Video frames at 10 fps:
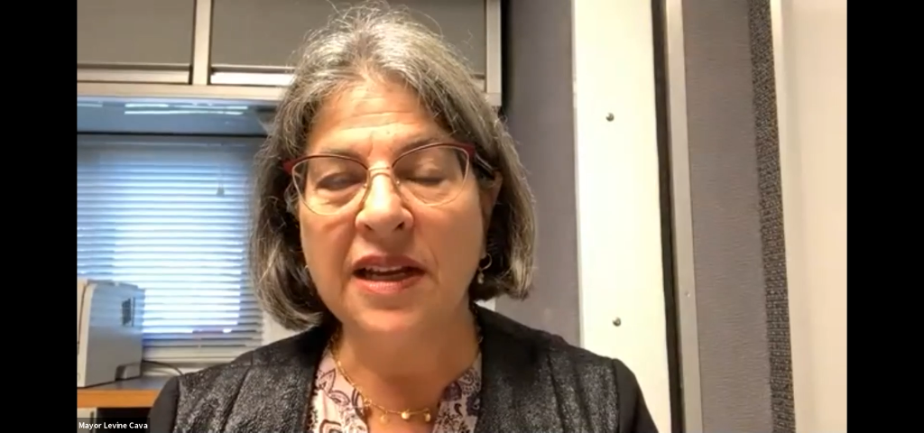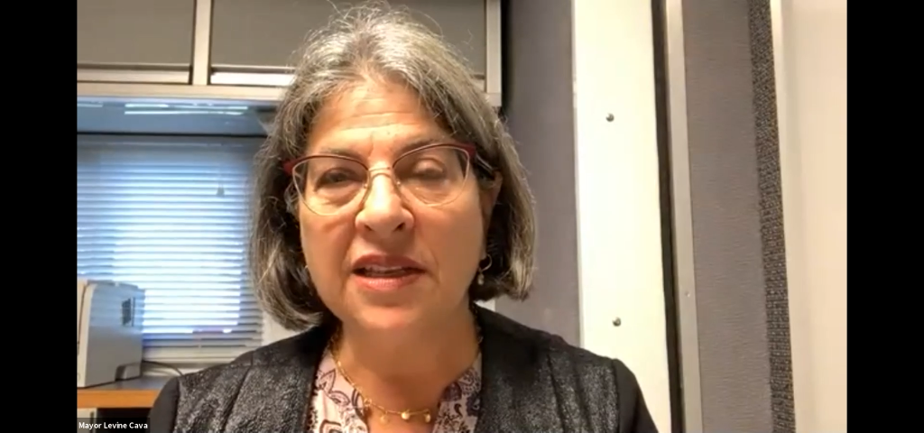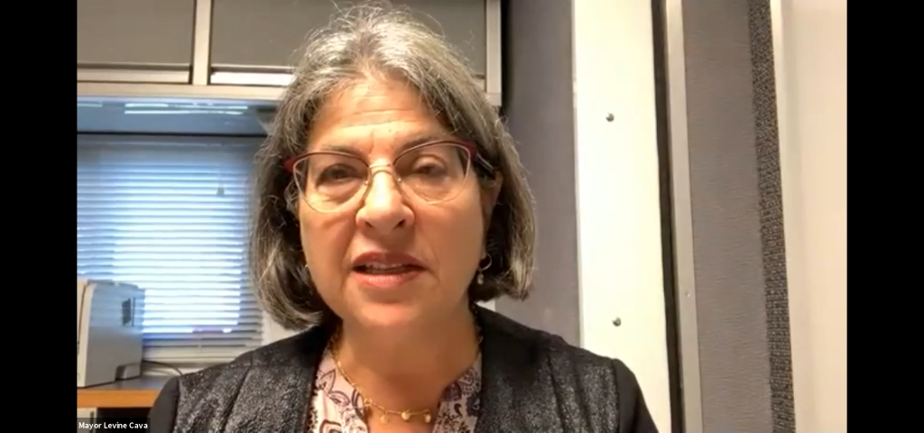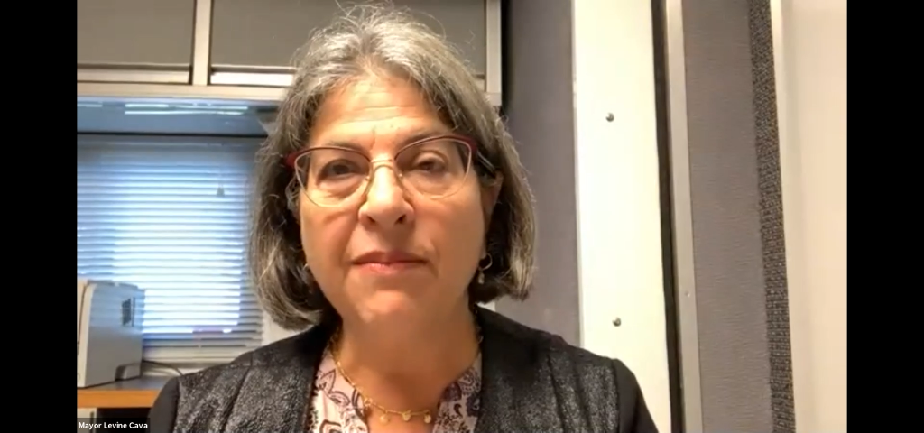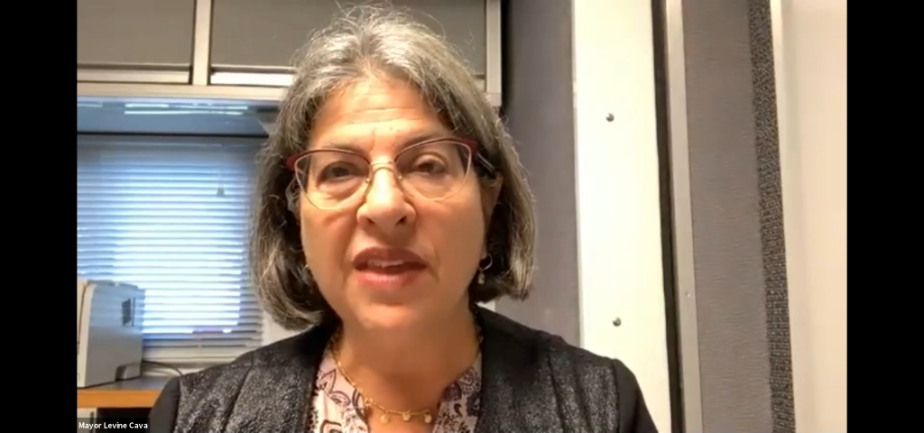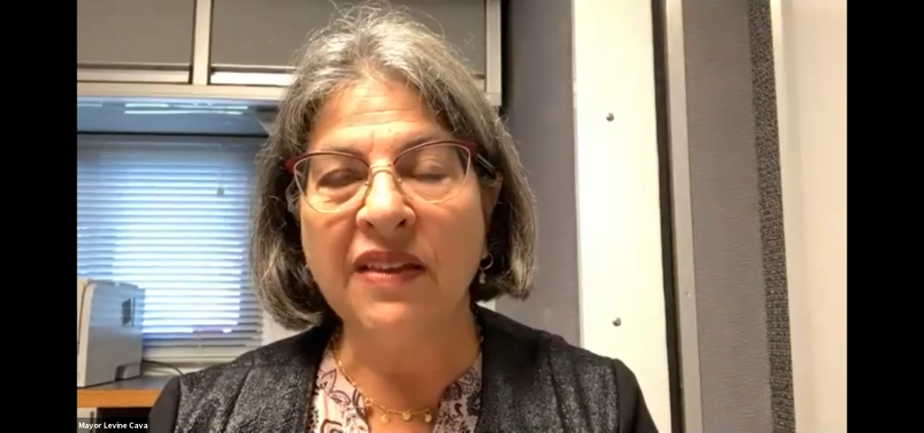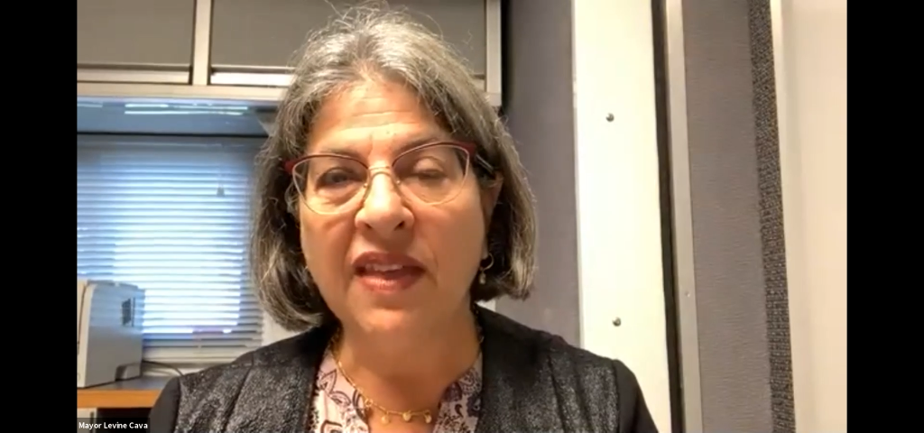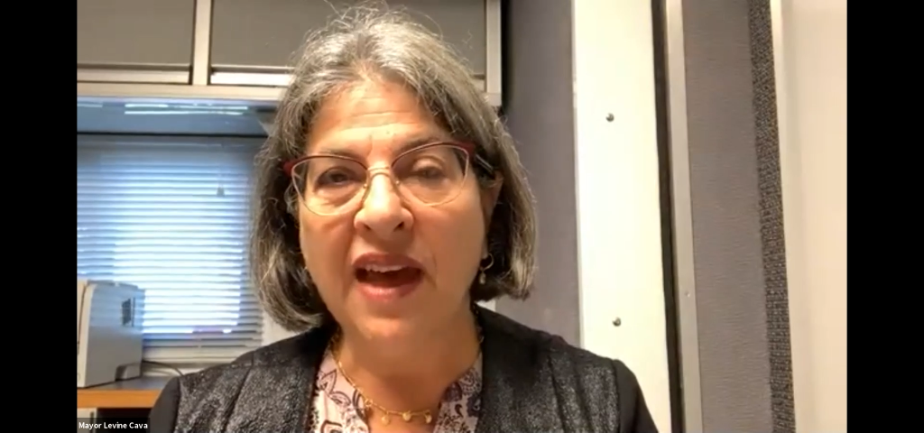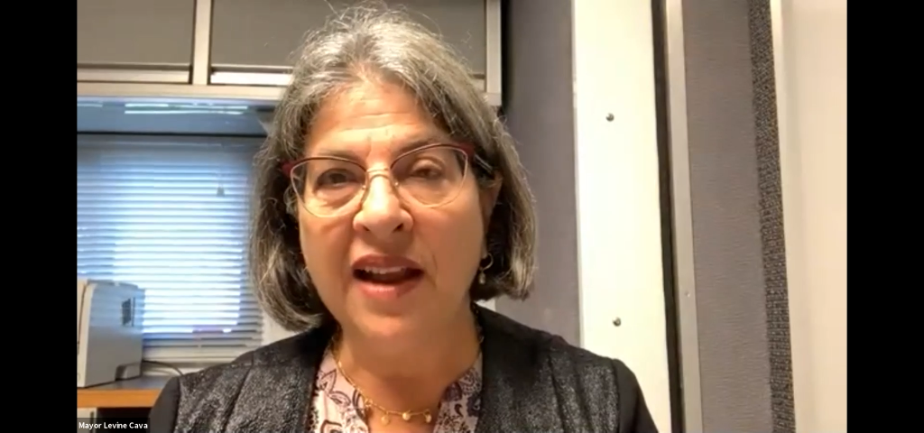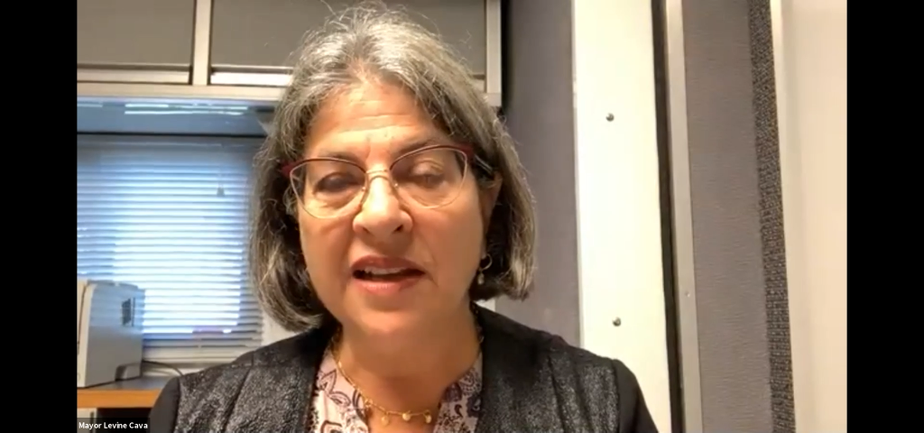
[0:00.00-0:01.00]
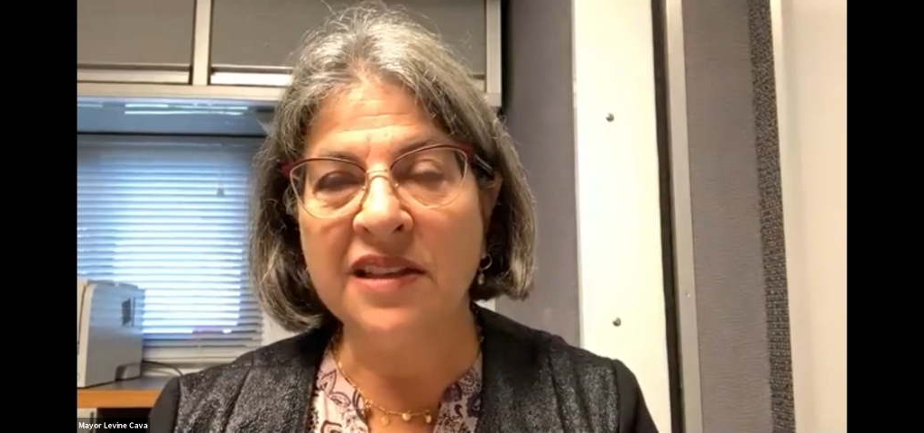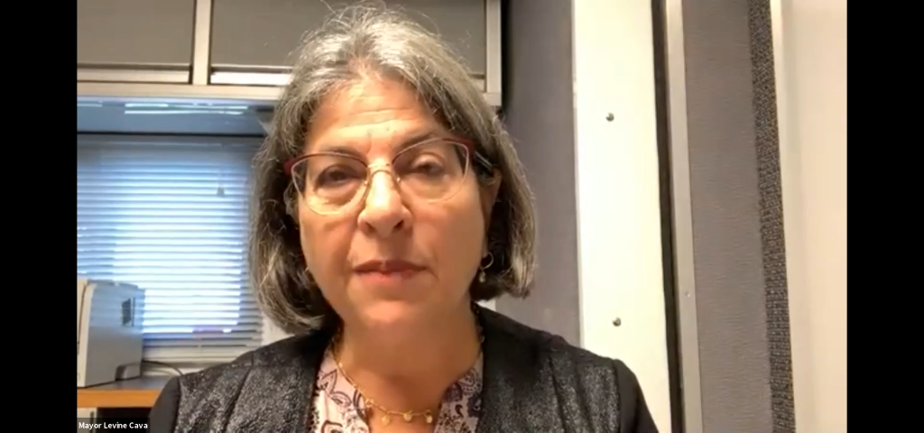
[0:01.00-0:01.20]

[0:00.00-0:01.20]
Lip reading: something that is